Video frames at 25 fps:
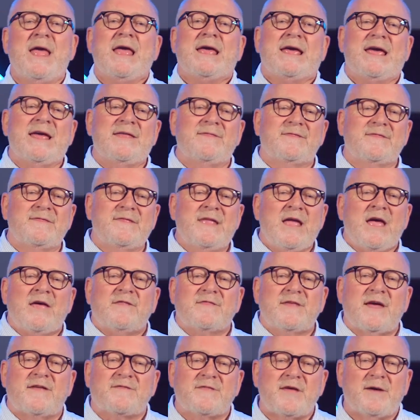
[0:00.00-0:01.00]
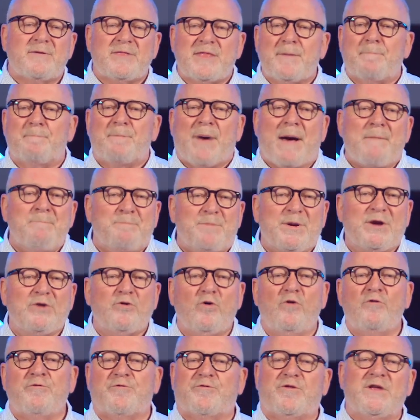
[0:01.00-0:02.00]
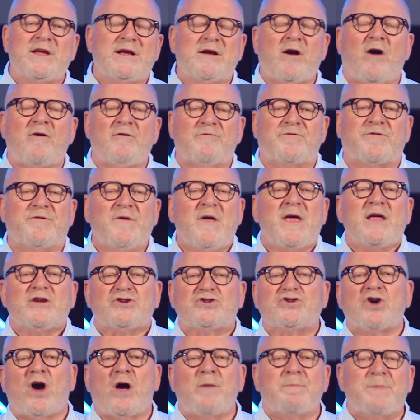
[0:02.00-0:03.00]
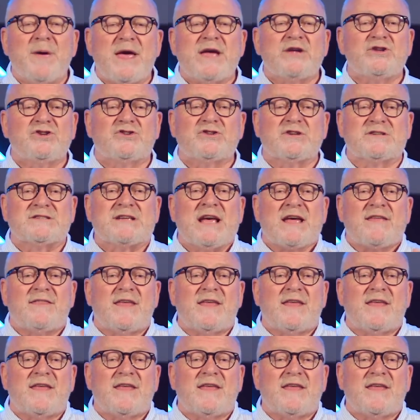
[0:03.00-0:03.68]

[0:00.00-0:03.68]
in the bumping off thing of sharp edges,